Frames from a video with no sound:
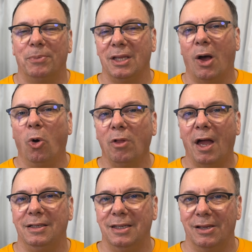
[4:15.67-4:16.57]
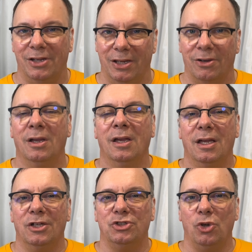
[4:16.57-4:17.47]
But the whole idea here
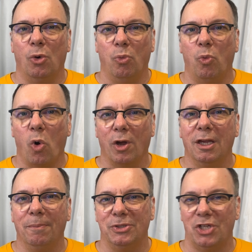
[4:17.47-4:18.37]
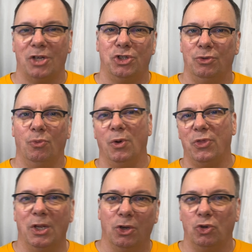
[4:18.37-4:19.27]
is you're working possession
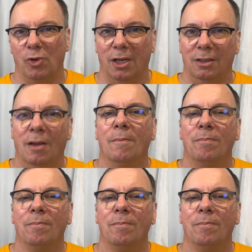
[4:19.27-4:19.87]
within a grid,